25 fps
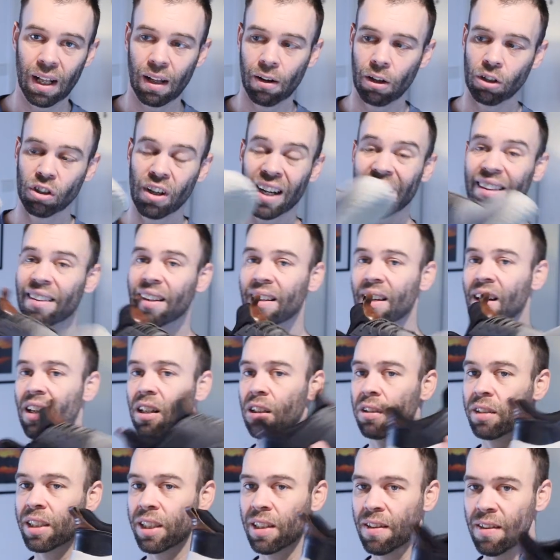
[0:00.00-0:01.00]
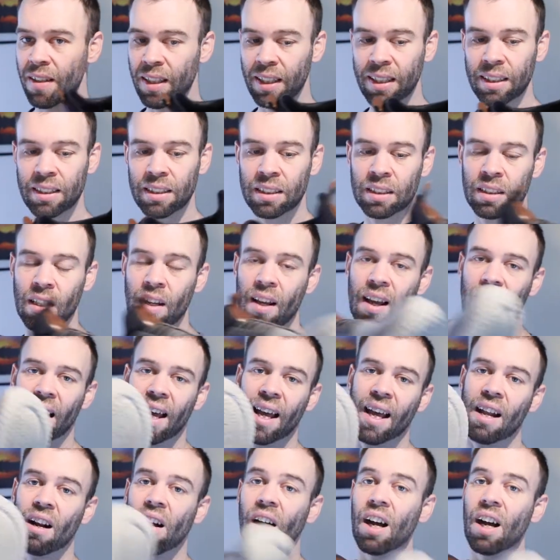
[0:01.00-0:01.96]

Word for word: like the coloring of these and